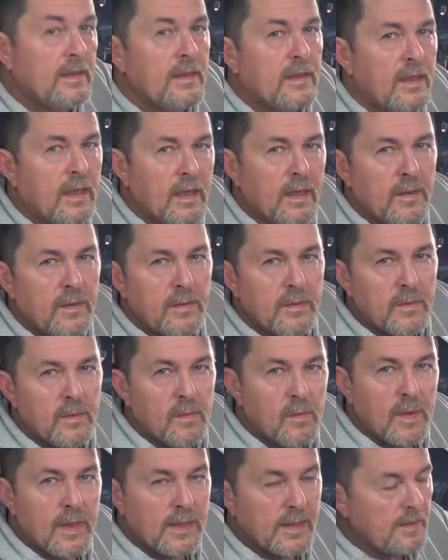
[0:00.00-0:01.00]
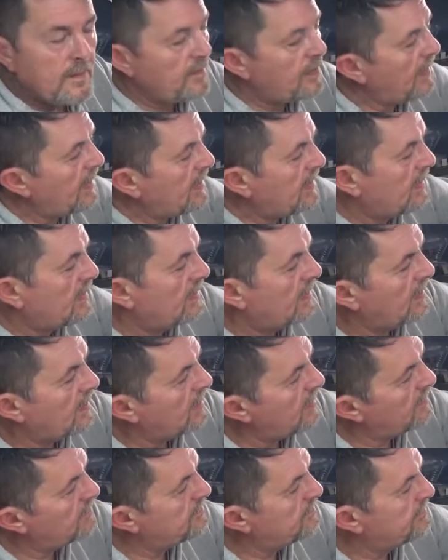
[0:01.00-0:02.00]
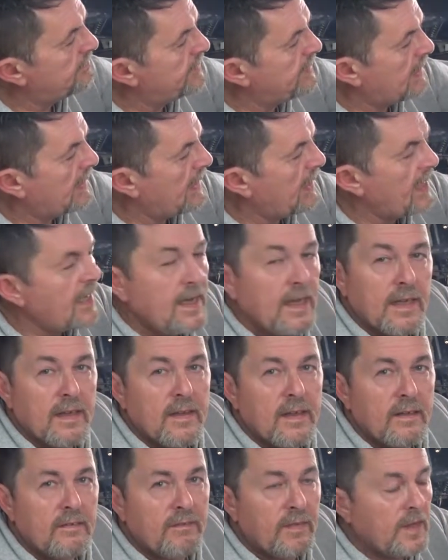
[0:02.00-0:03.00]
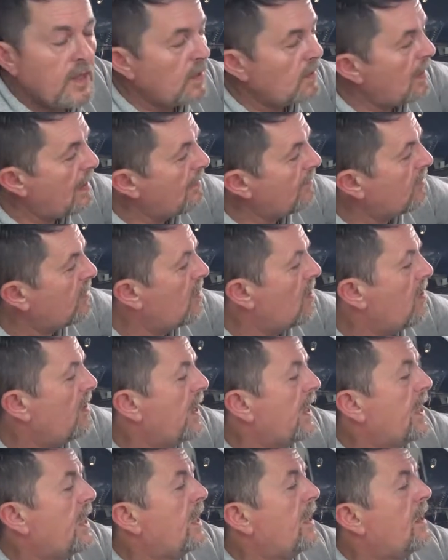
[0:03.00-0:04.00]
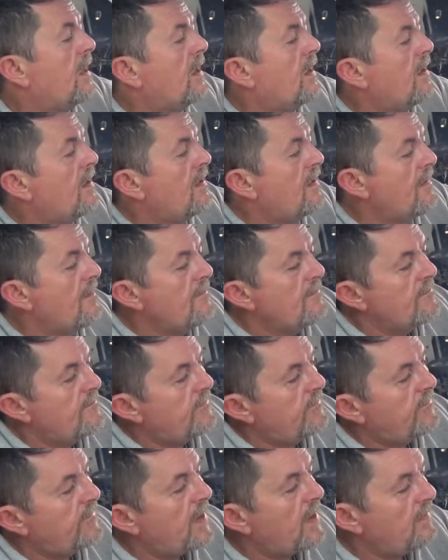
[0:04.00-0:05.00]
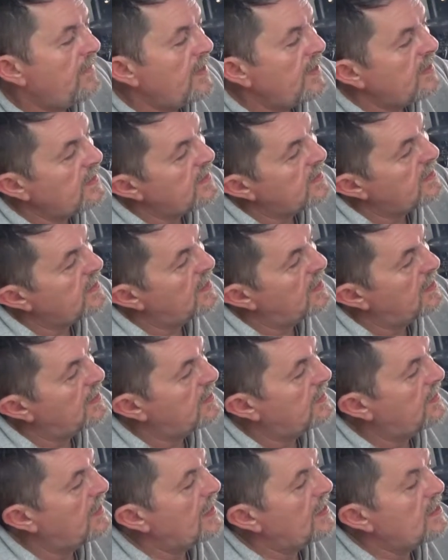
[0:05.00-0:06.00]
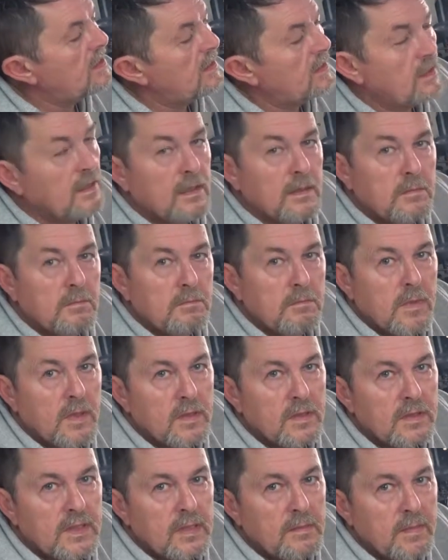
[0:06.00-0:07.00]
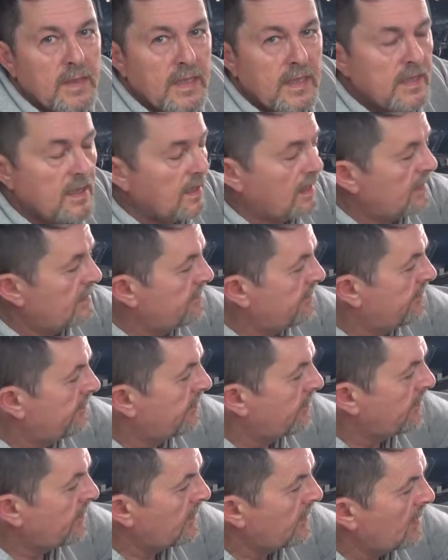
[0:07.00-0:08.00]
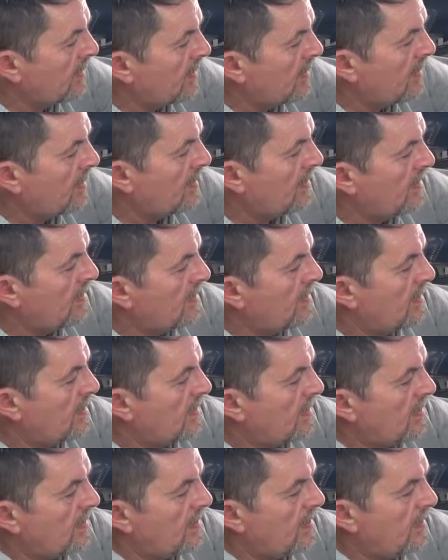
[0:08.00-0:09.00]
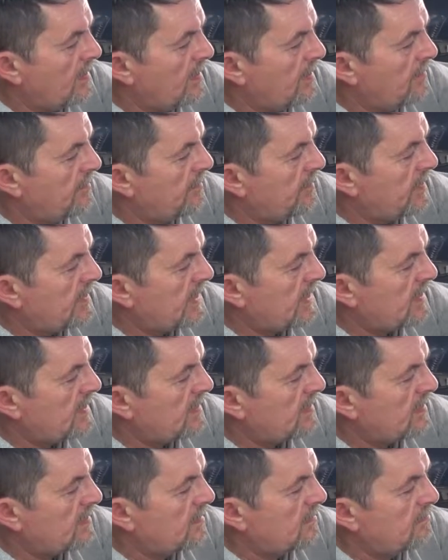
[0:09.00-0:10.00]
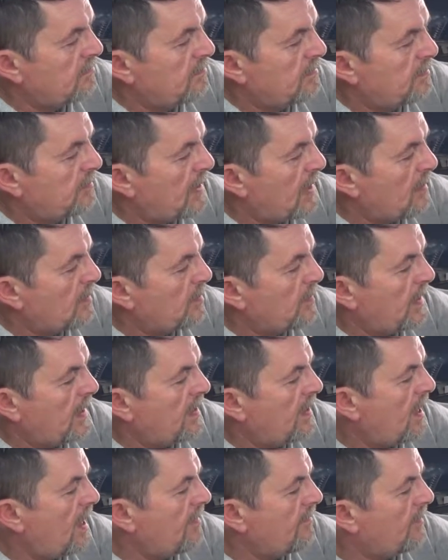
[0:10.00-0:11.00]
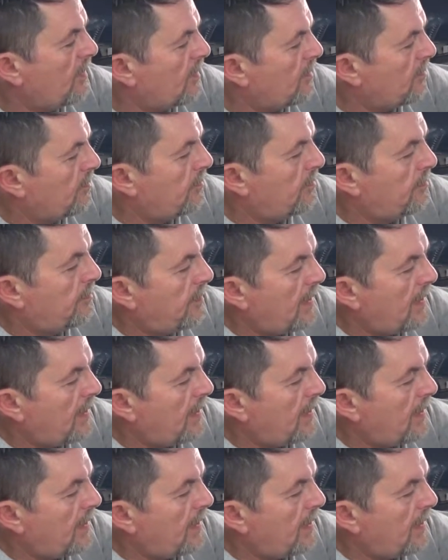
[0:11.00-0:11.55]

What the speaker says: Hello, welcome back. Today in this video I've got a Ferrex Digital Multimeter. This is powered by a 9-volt